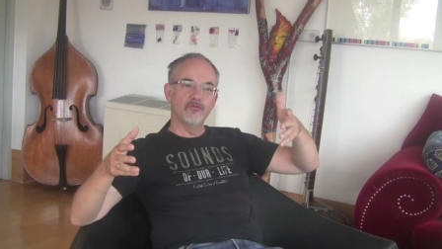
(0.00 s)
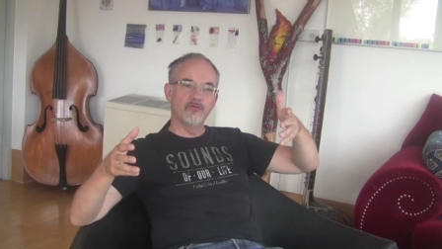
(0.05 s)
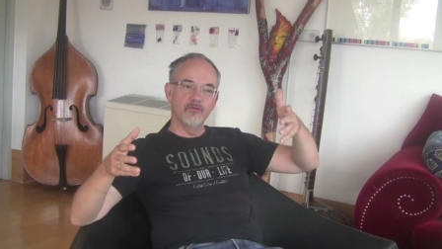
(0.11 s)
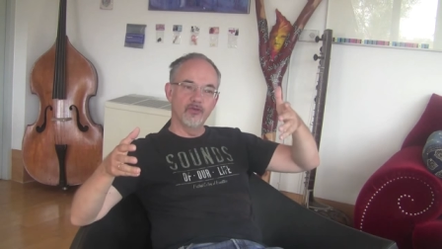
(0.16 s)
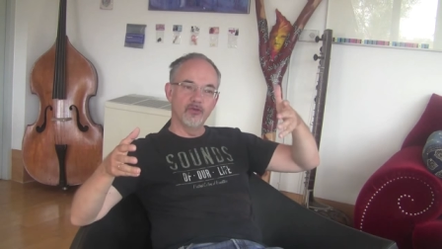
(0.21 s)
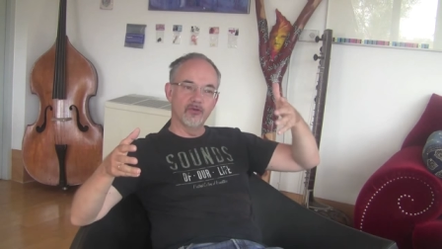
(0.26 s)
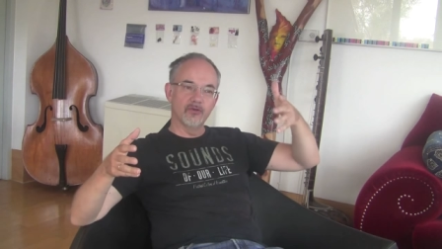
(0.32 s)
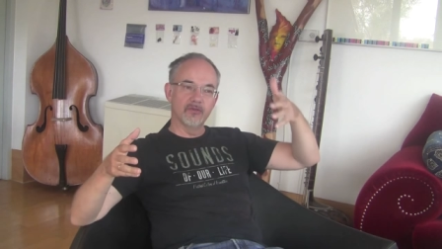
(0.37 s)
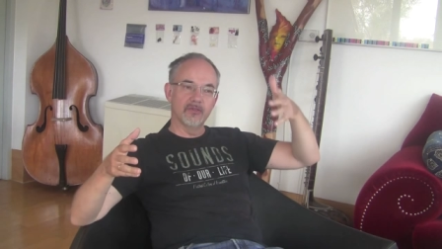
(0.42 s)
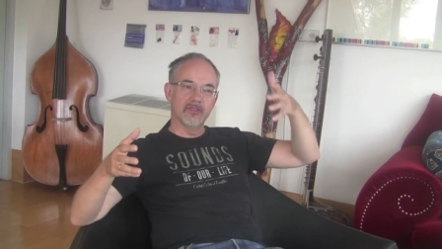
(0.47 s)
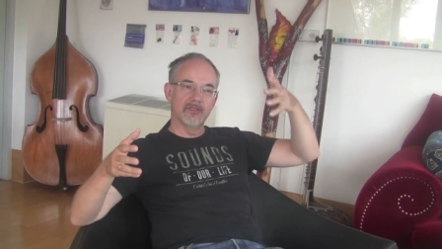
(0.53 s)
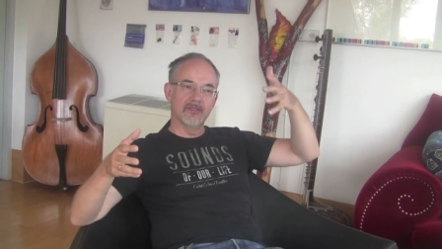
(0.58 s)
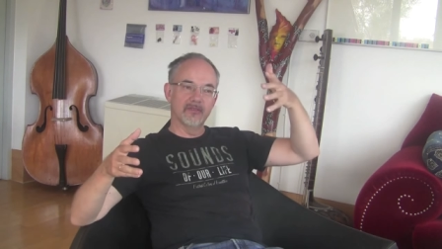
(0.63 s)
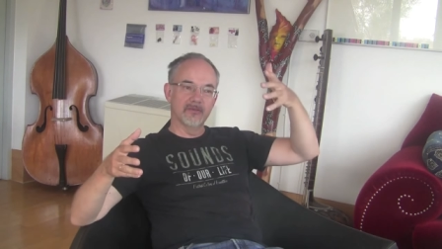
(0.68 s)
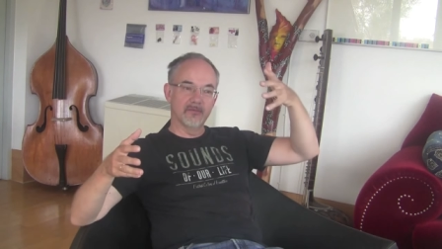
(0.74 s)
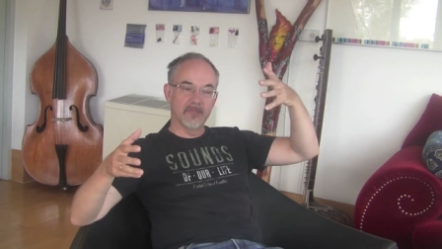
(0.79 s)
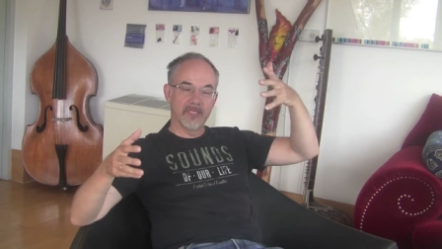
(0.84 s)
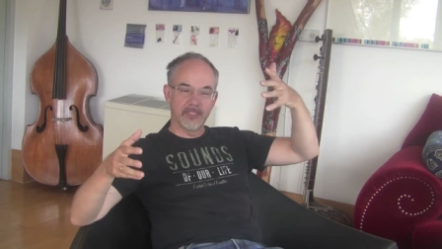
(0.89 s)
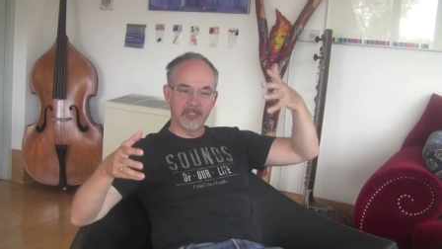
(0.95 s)
your
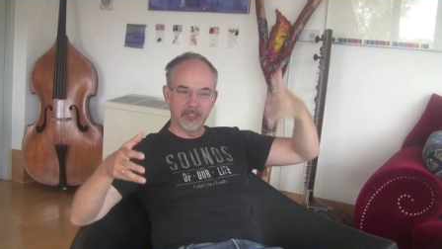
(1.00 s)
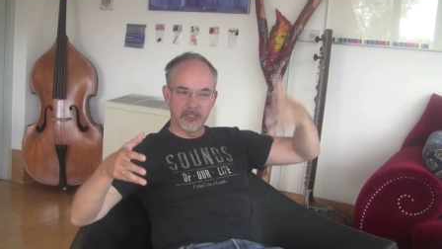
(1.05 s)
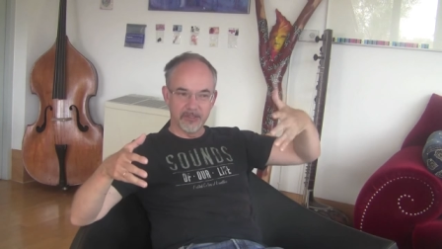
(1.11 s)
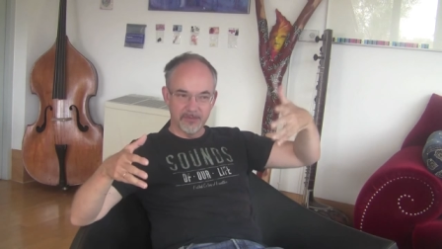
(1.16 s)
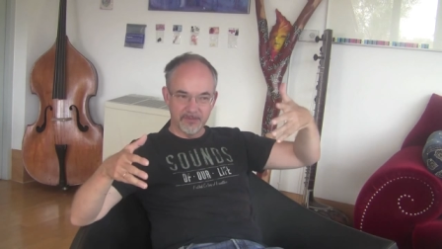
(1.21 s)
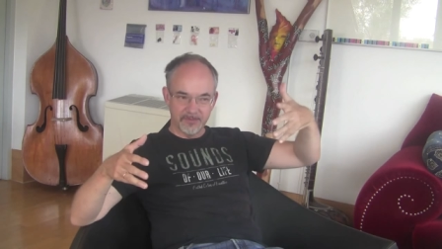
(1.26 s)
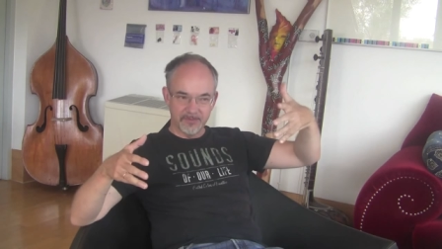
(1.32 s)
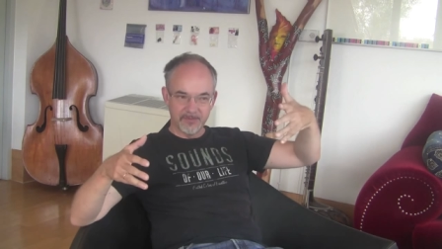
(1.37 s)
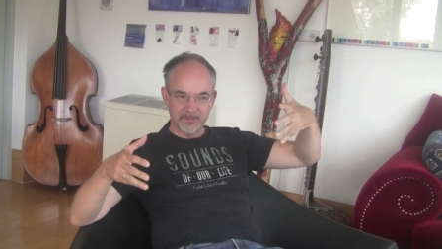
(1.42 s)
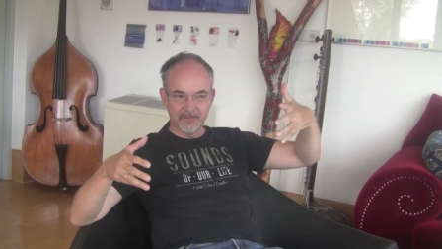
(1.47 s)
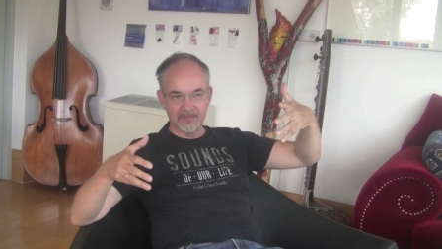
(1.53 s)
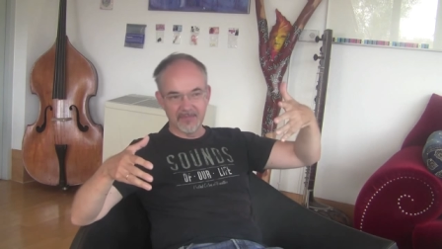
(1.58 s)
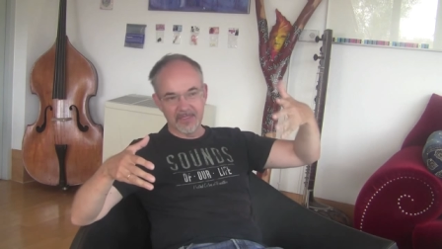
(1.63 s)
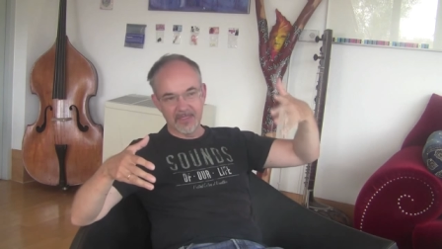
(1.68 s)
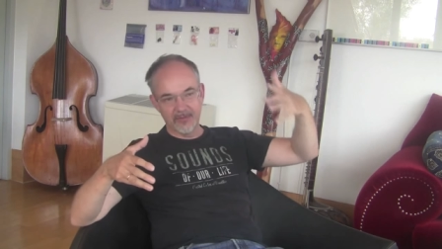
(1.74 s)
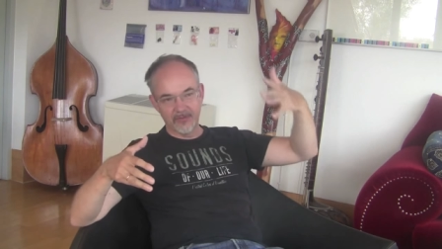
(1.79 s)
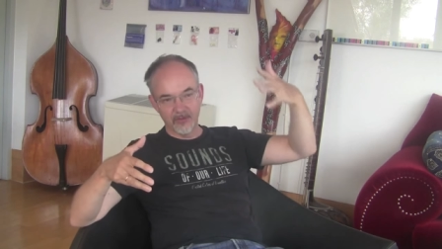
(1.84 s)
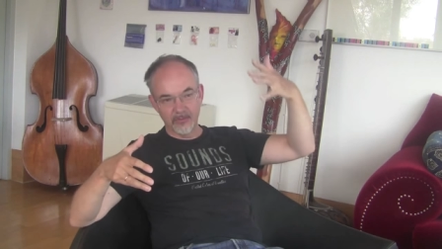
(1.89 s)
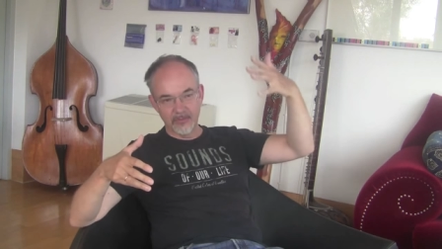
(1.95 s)
ratio
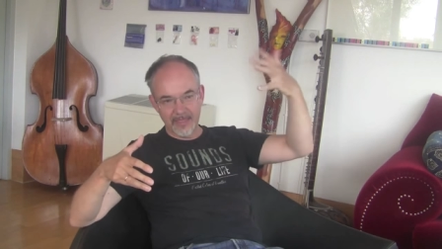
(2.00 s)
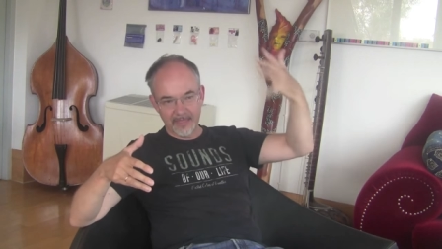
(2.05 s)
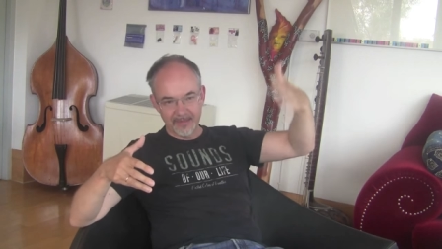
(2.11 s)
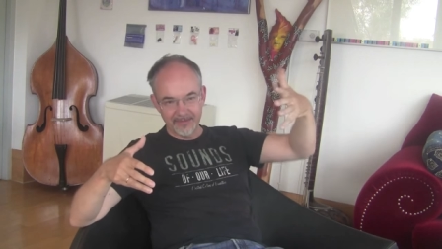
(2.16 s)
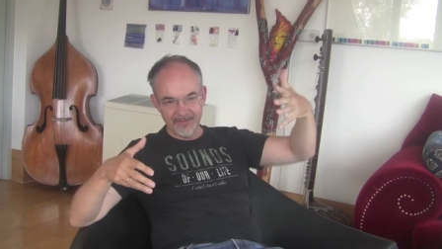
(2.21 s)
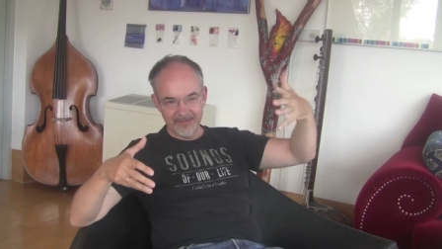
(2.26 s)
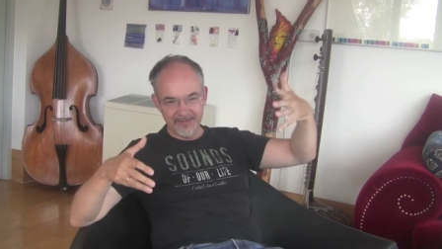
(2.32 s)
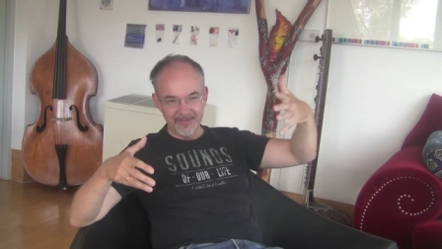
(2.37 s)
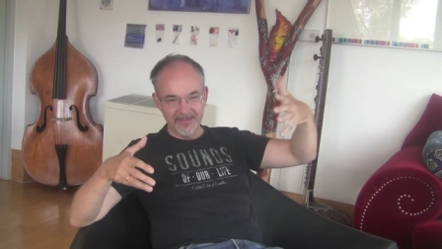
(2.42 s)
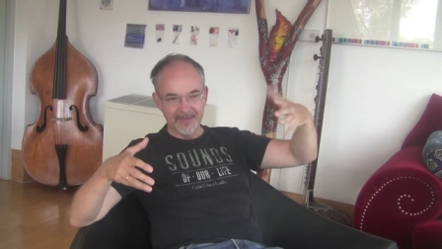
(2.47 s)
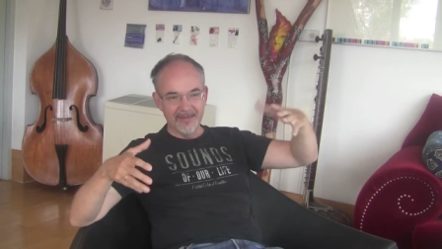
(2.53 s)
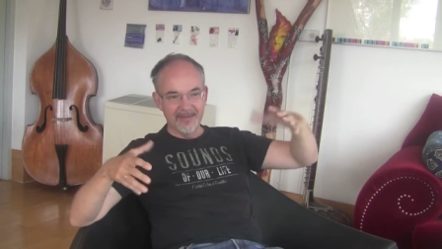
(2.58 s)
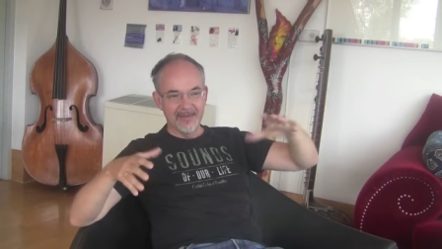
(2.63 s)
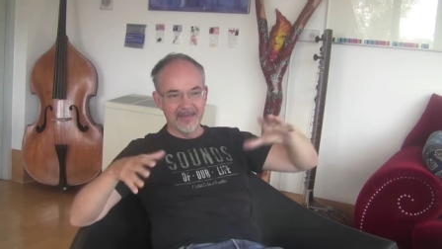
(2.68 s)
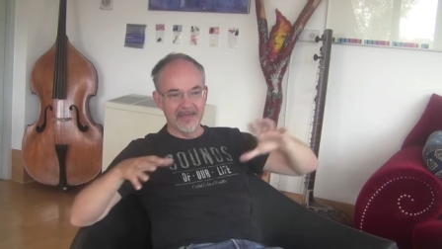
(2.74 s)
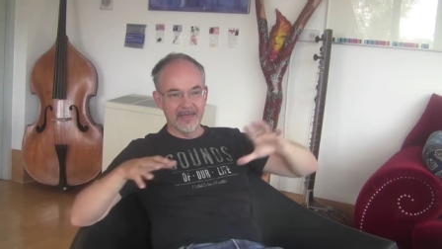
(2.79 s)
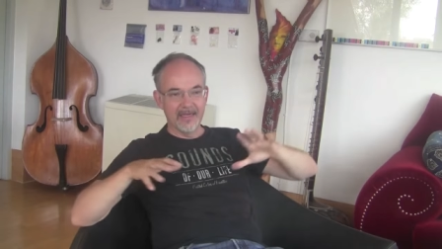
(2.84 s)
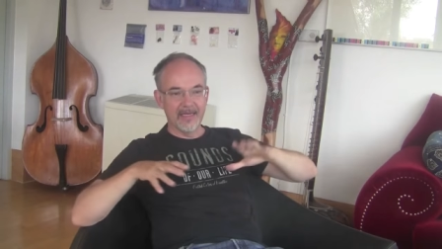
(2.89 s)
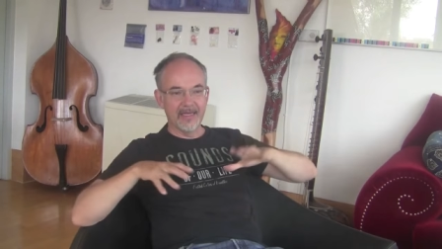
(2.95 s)
and your mind
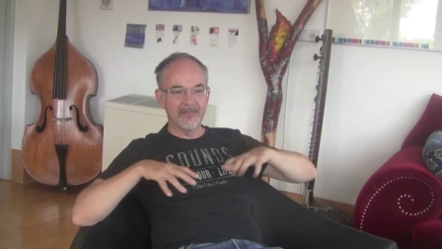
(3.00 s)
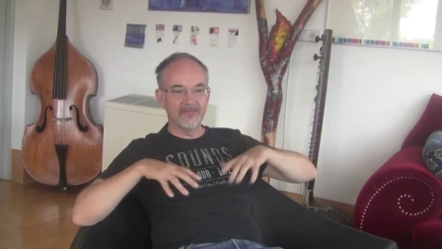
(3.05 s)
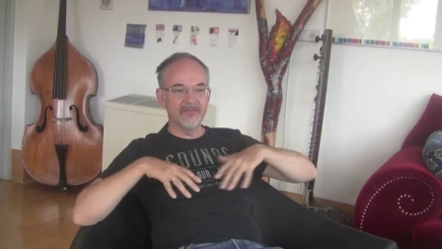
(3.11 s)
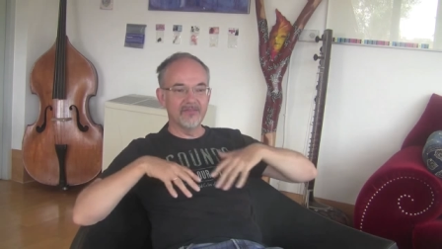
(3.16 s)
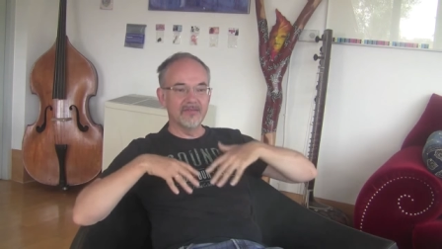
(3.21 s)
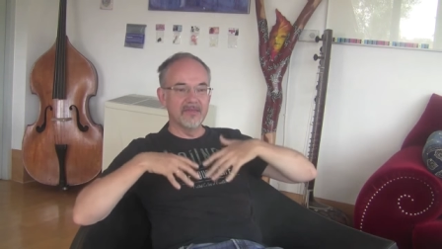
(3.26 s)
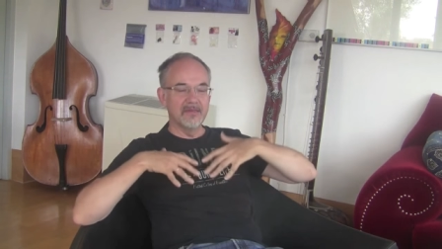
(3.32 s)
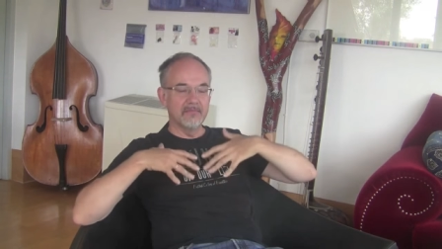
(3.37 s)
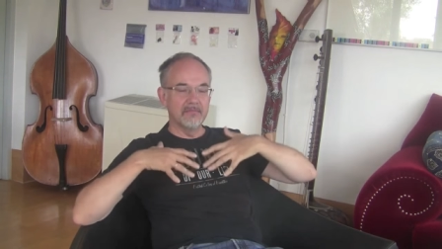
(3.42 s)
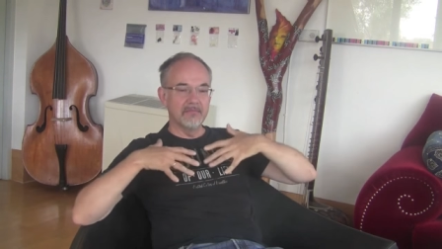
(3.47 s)
and